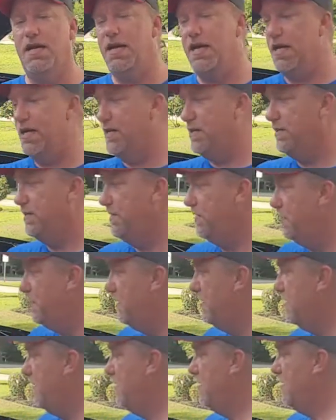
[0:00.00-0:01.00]
is
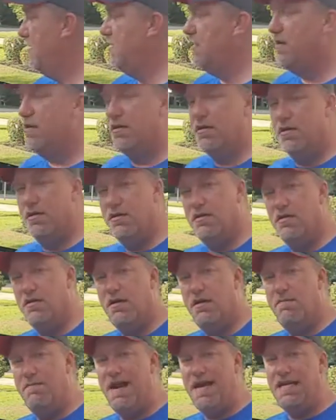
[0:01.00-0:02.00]

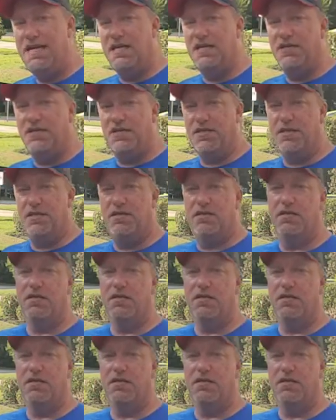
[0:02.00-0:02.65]
maintenance.